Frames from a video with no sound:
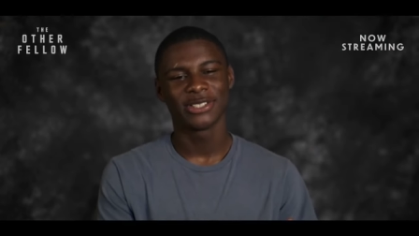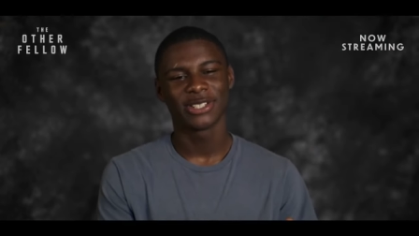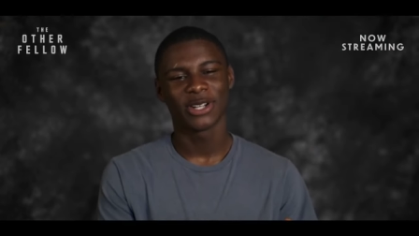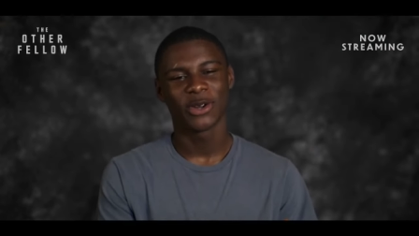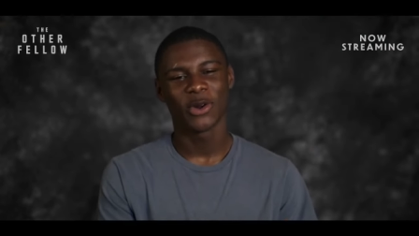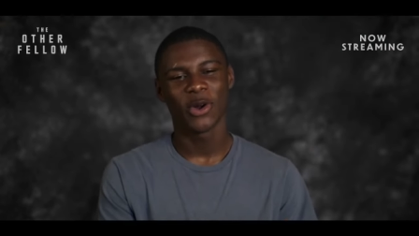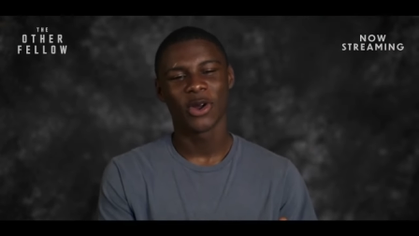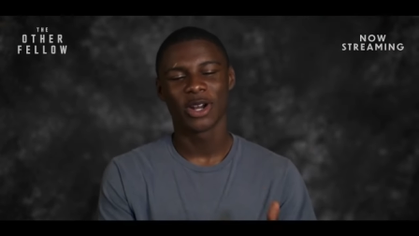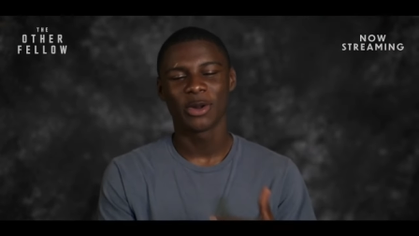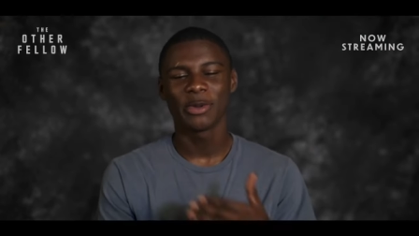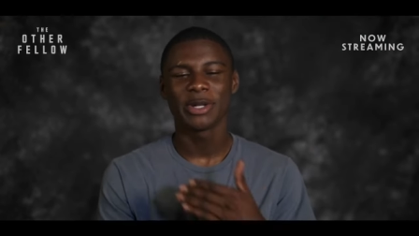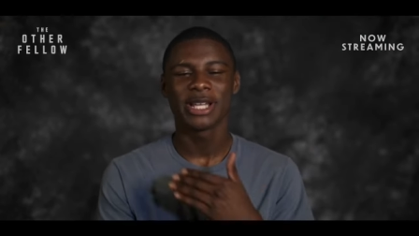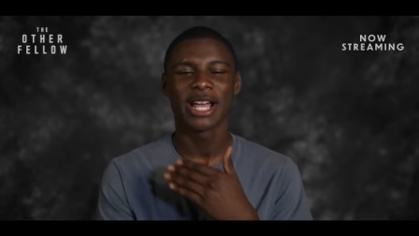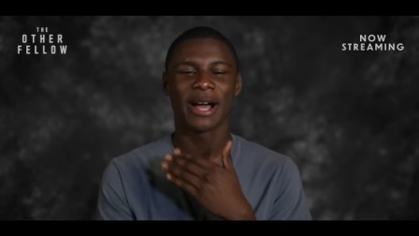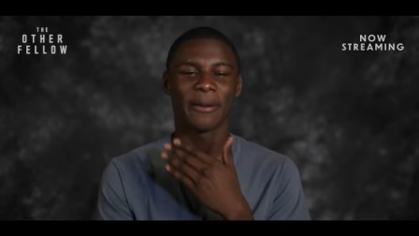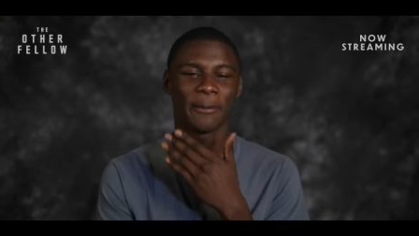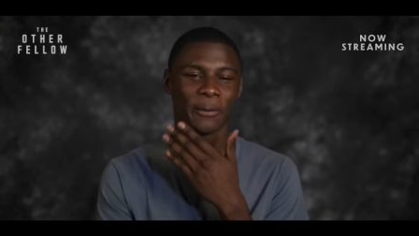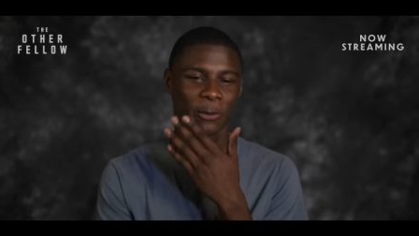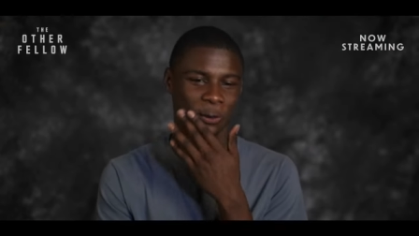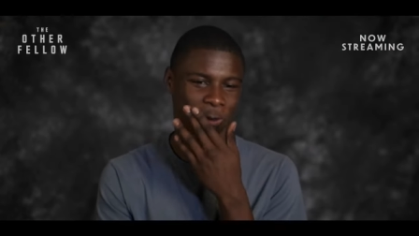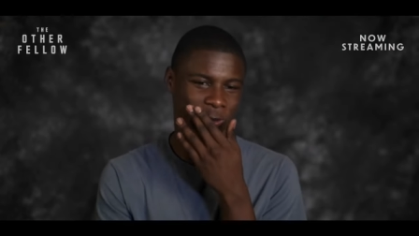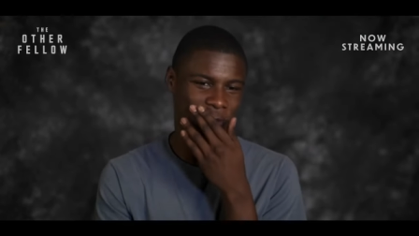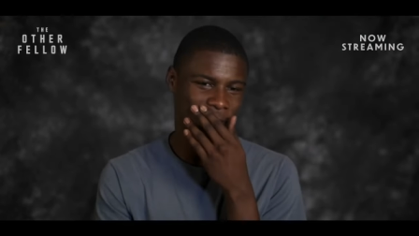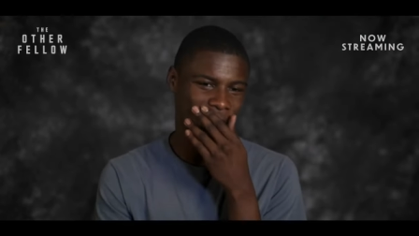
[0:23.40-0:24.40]
the corner, and we
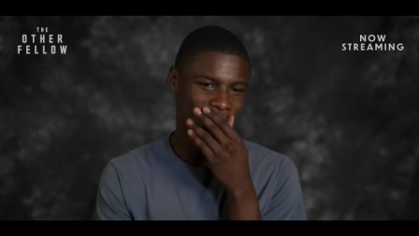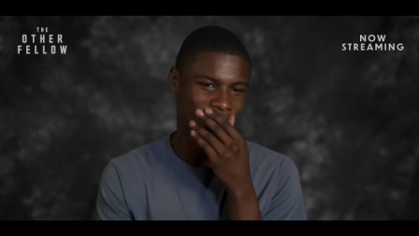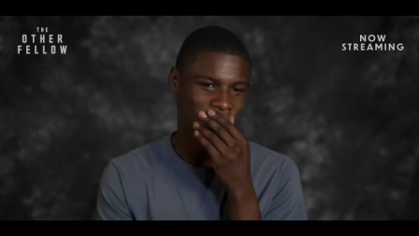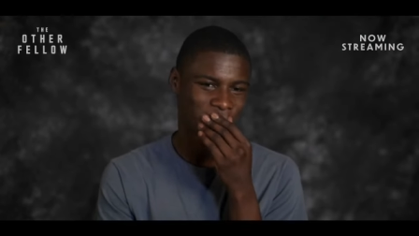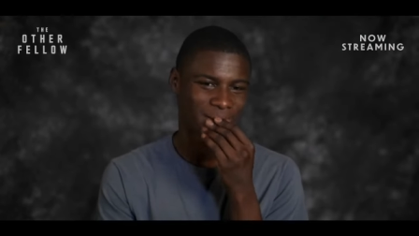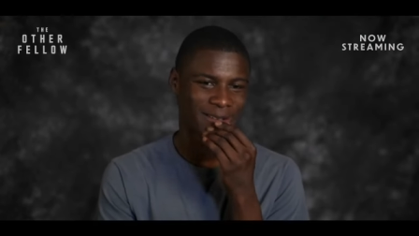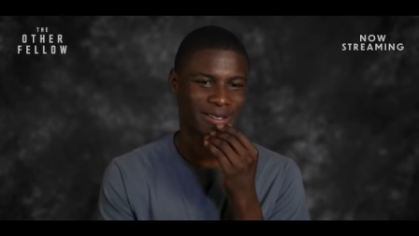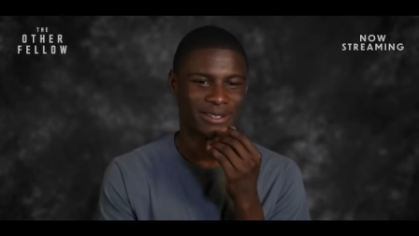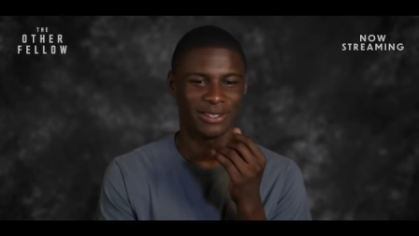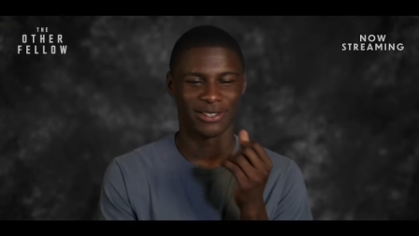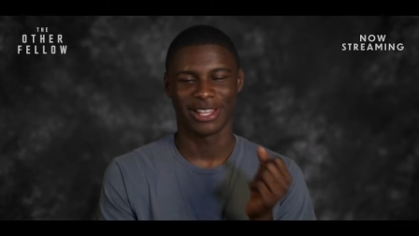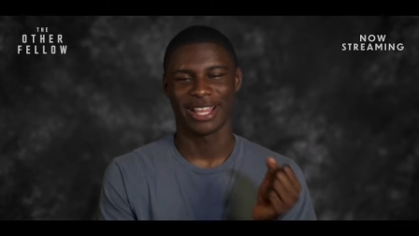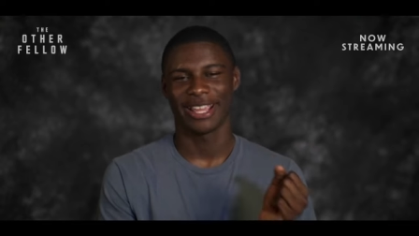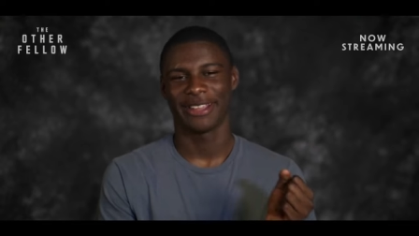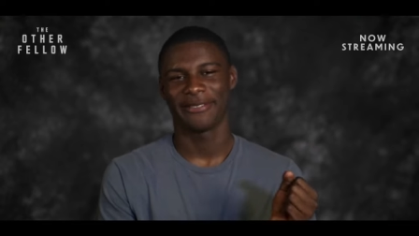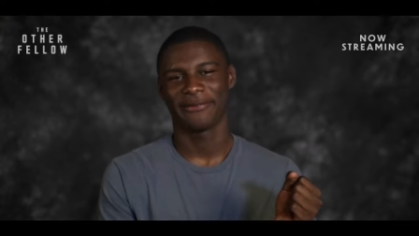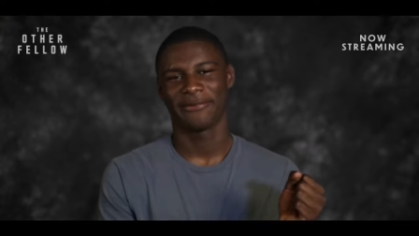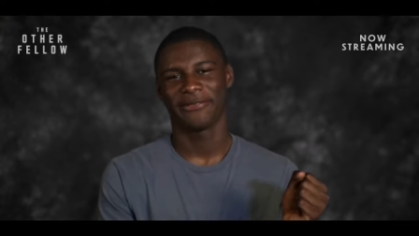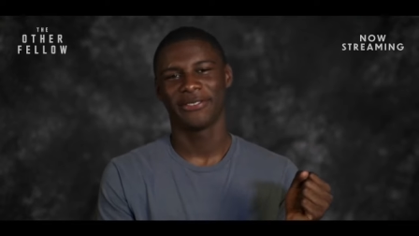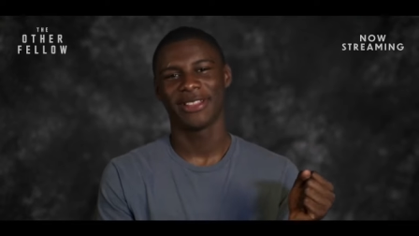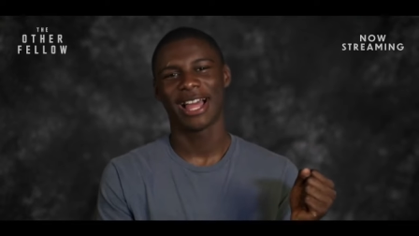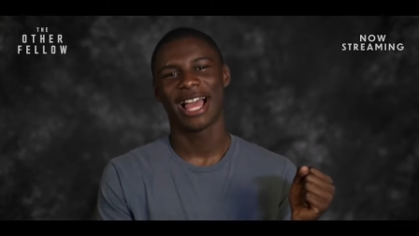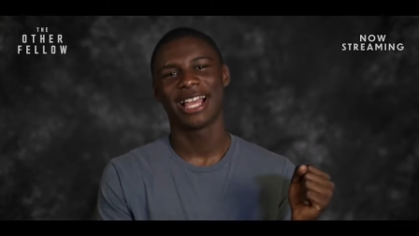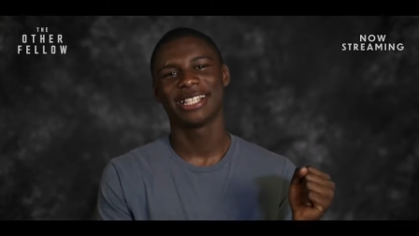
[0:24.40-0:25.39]
got pulled over, and they're like
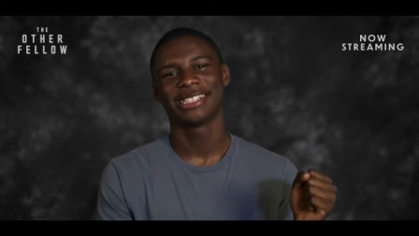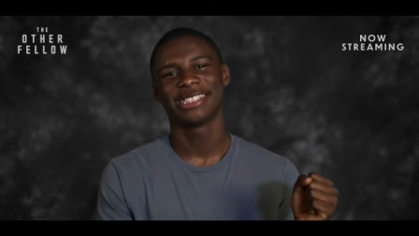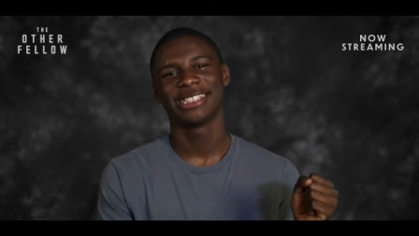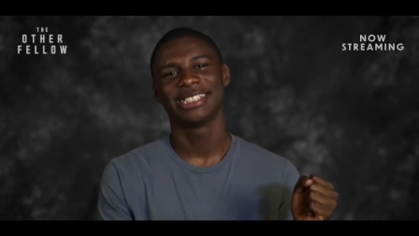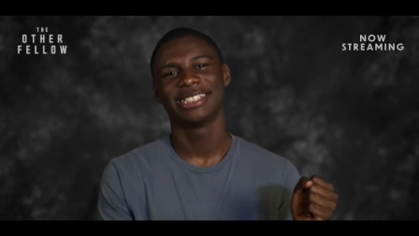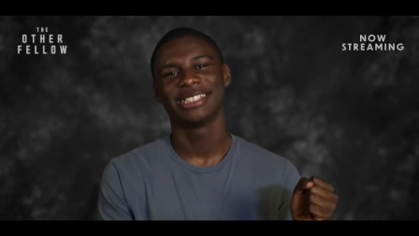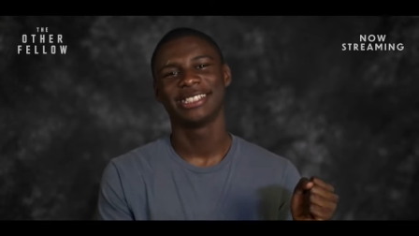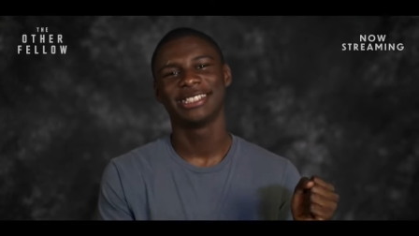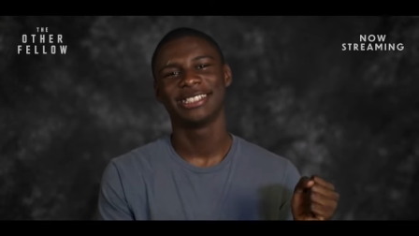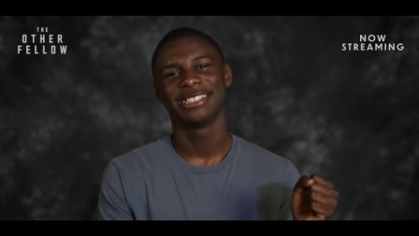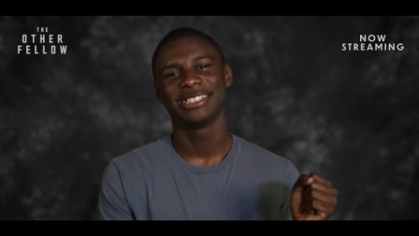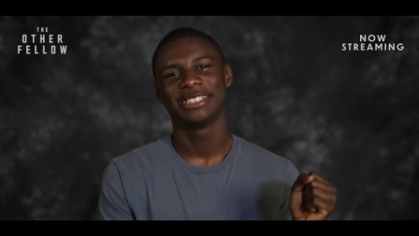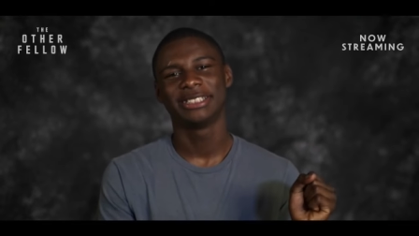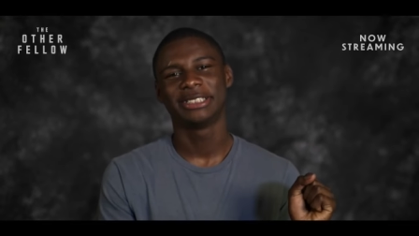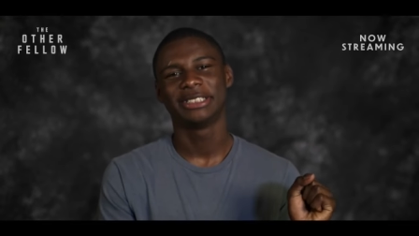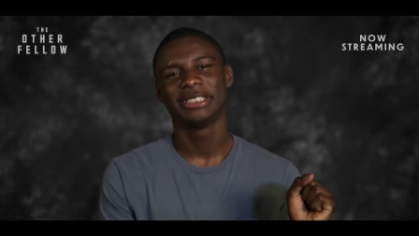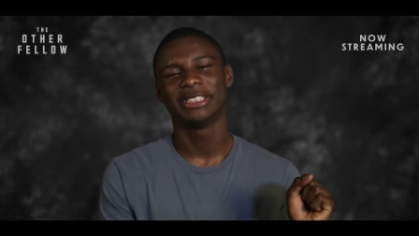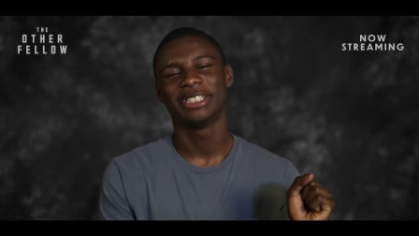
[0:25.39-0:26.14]
flashing